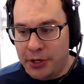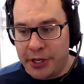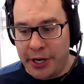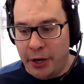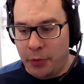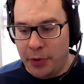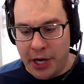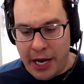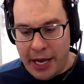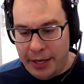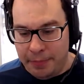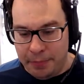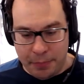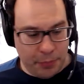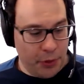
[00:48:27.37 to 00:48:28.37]
We're
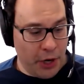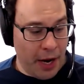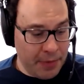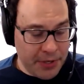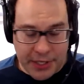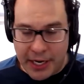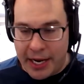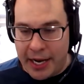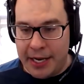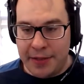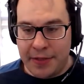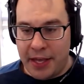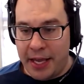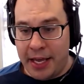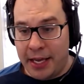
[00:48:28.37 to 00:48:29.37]
not promising
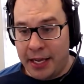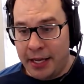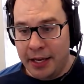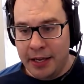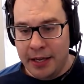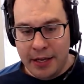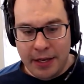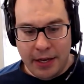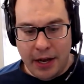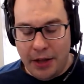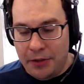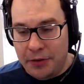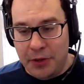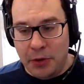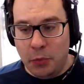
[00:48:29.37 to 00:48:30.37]
anything
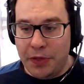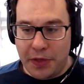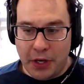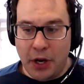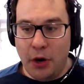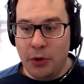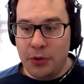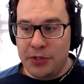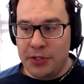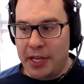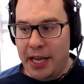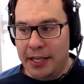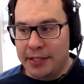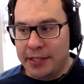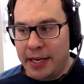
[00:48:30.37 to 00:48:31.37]
other than what the code
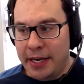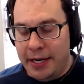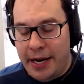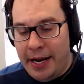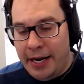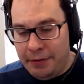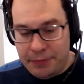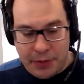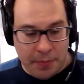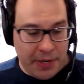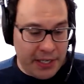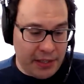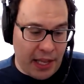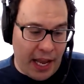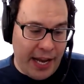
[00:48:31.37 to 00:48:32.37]
says, and if
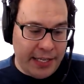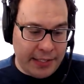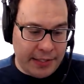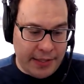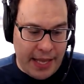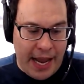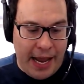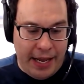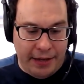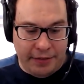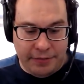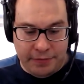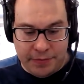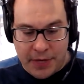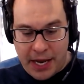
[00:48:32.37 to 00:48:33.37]
somebody likes that
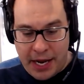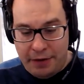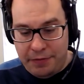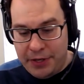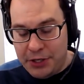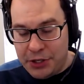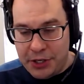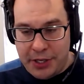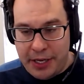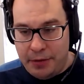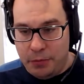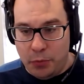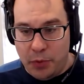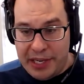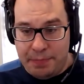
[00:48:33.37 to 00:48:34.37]
kind of vision
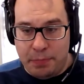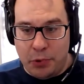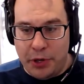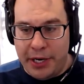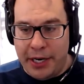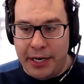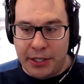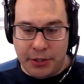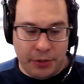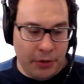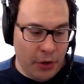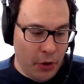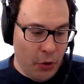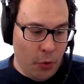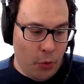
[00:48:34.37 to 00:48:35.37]
that we put into
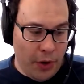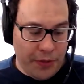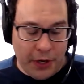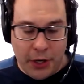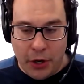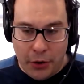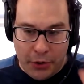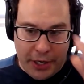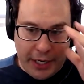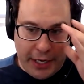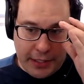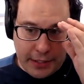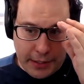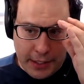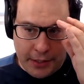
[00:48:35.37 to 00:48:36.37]
what the code
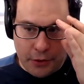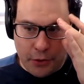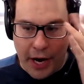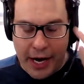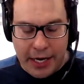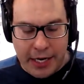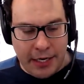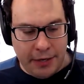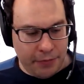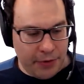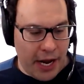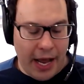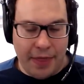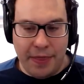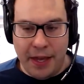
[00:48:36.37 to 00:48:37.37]
is, then great. And if
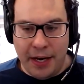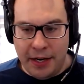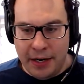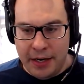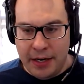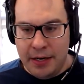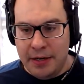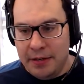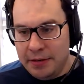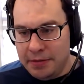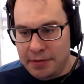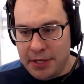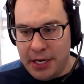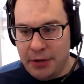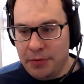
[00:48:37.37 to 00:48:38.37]
not, then
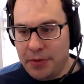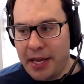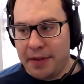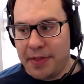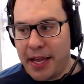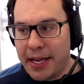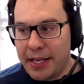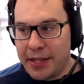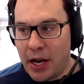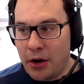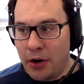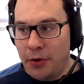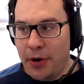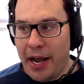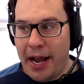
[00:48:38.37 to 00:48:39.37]
they
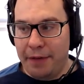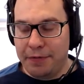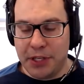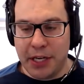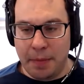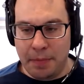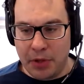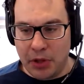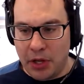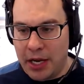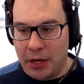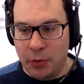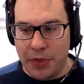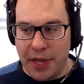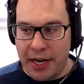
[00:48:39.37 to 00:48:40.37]
don't have to come
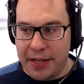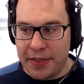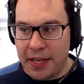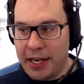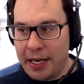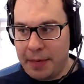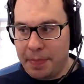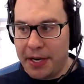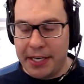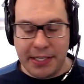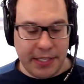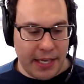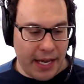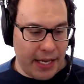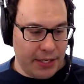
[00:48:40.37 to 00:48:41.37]
along with anything anybody
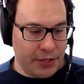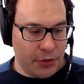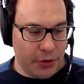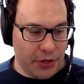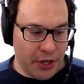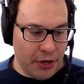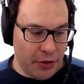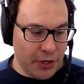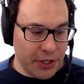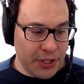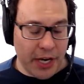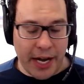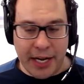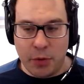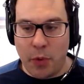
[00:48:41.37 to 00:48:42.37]
says, or there
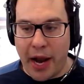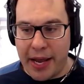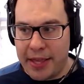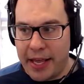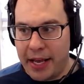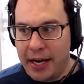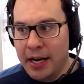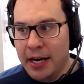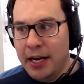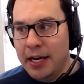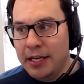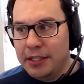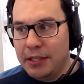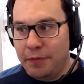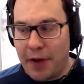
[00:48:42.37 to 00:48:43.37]
isn't any way that
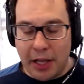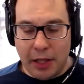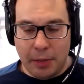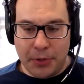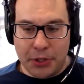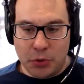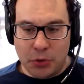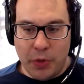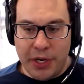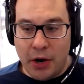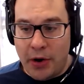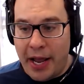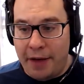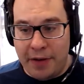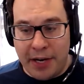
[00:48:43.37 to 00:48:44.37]
developers, we
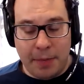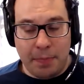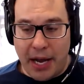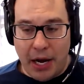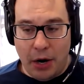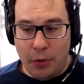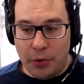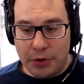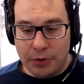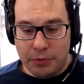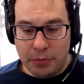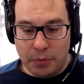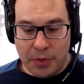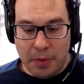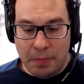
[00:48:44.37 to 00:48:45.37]
don't have any power.
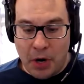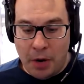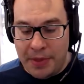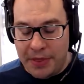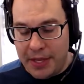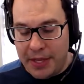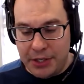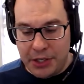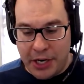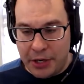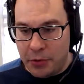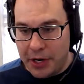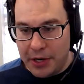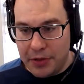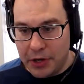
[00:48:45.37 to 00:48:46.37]
The moment that
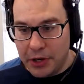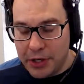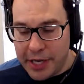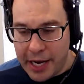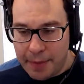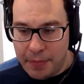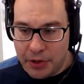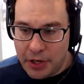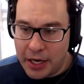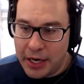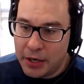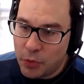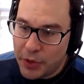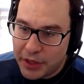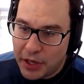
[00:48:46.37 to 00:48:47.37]
January 3rd came
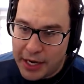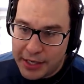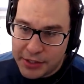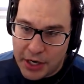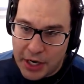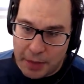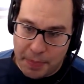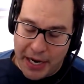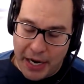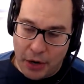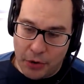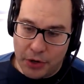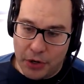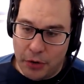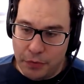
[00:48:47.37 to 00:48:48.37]
along, we lost all
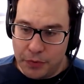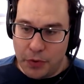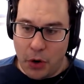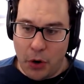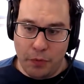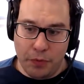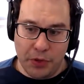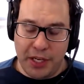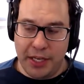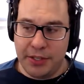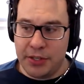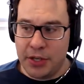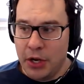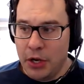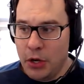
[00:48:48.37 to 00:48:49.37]
power over this.